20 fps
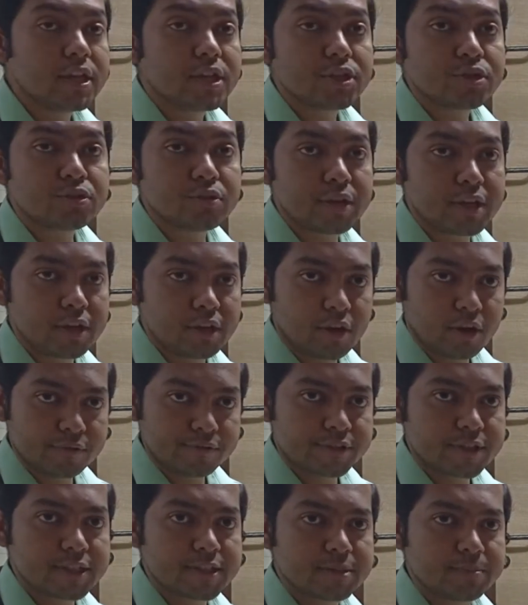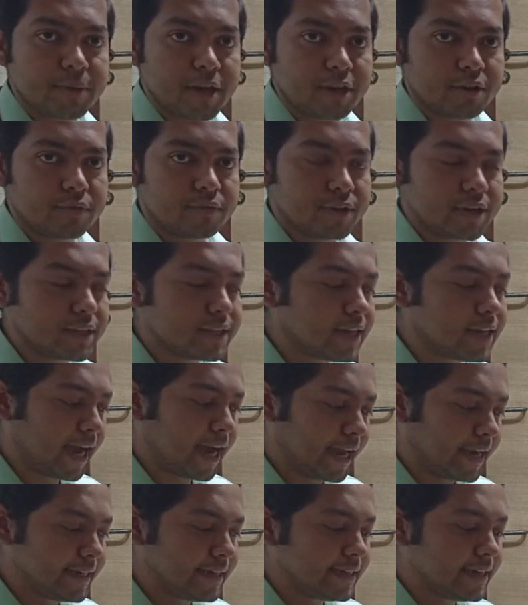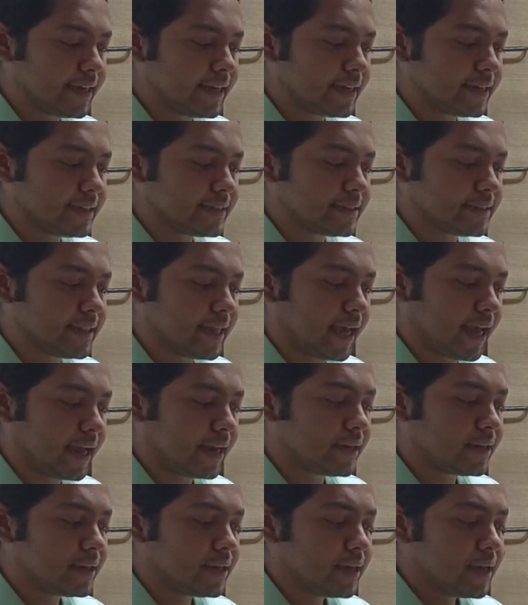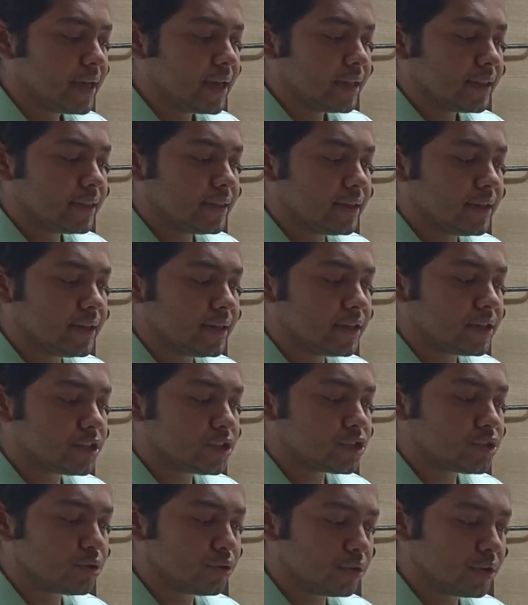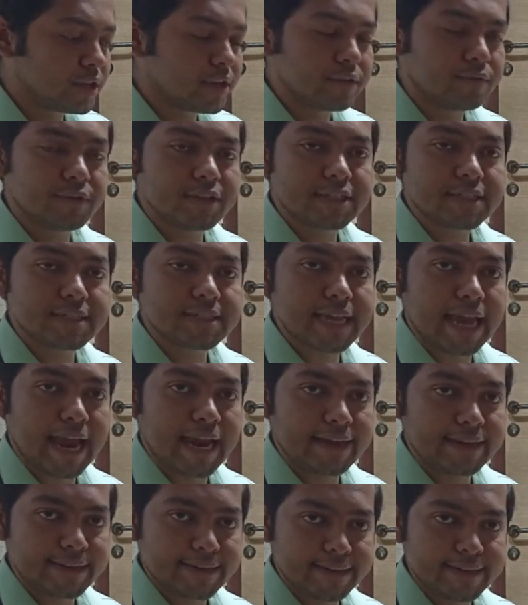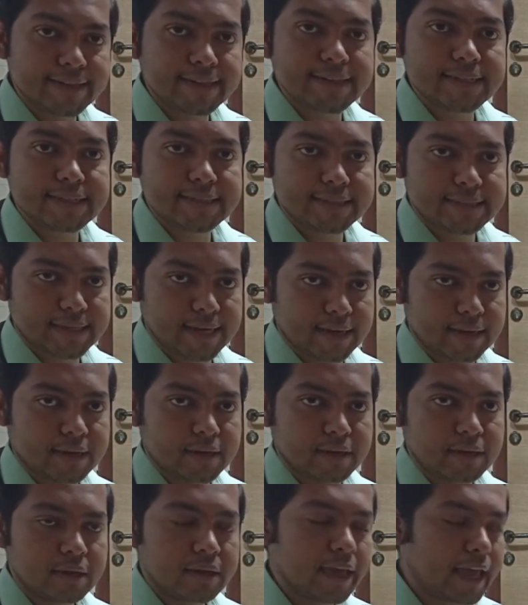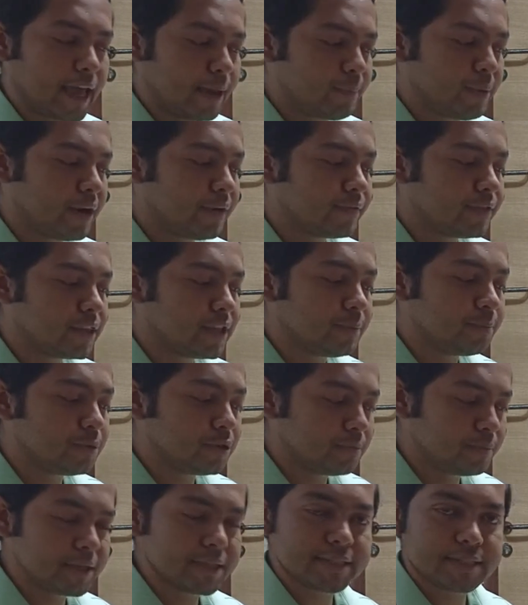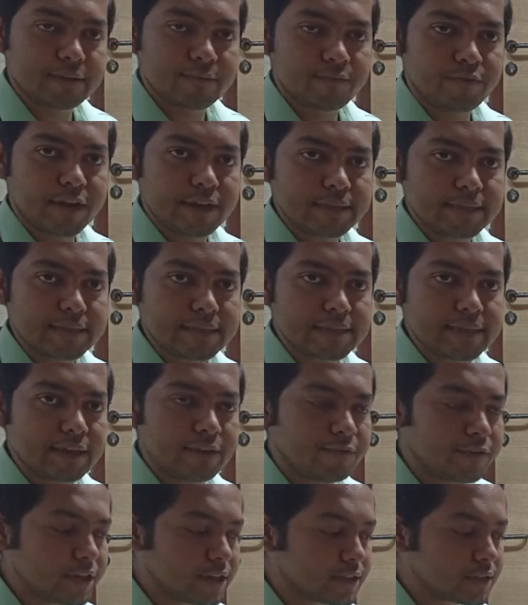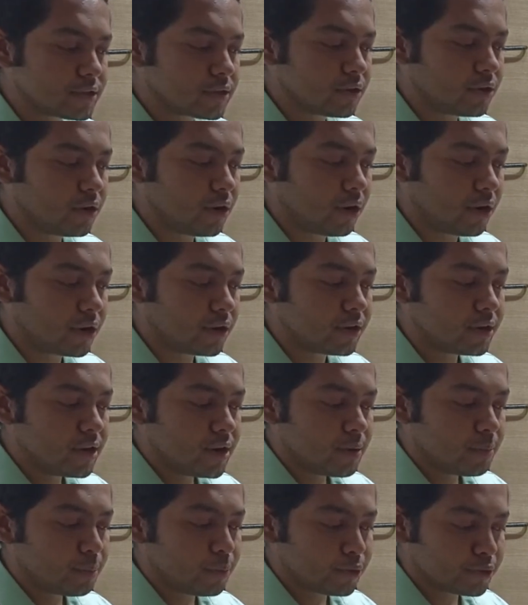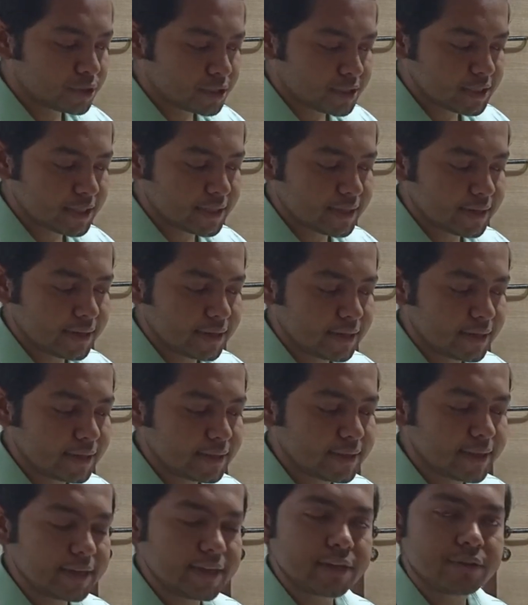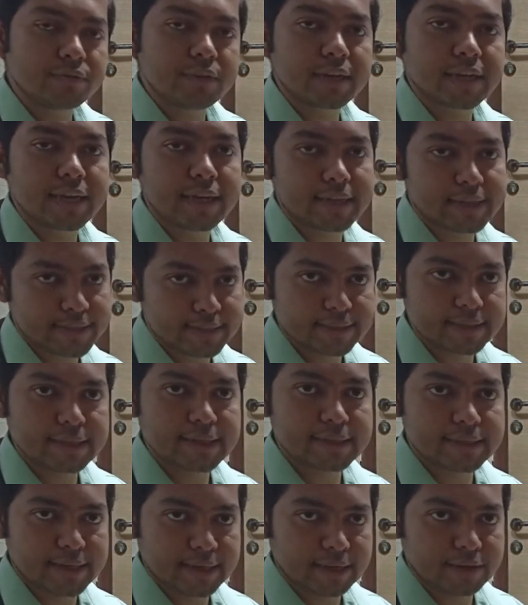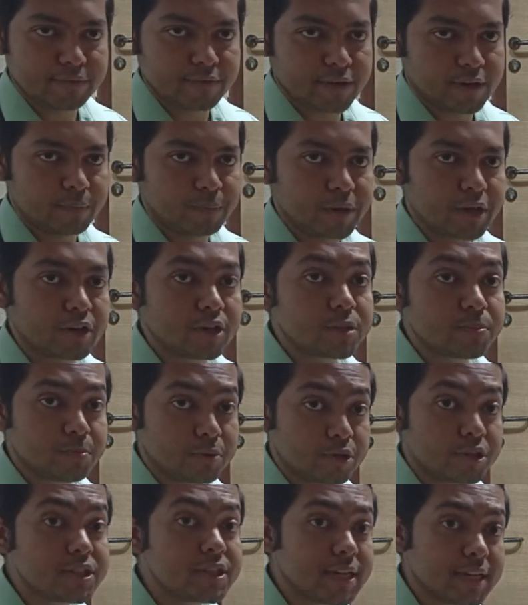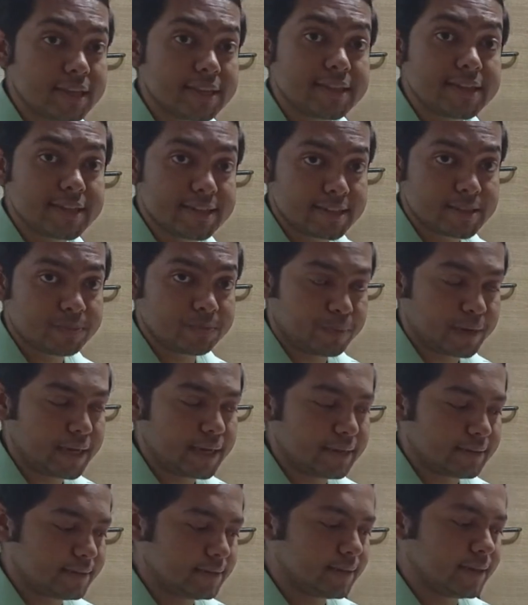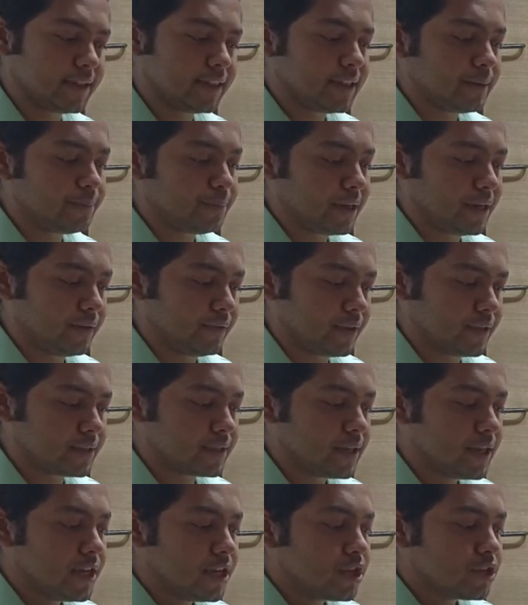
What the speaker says: So, in Lofset's maneuver, idea is that the shoulder which is anteriorly stuck above the pubic symphysis, if it is gone posteriorly, then it will get easily delivered because posteriorly there is space in the pelvis.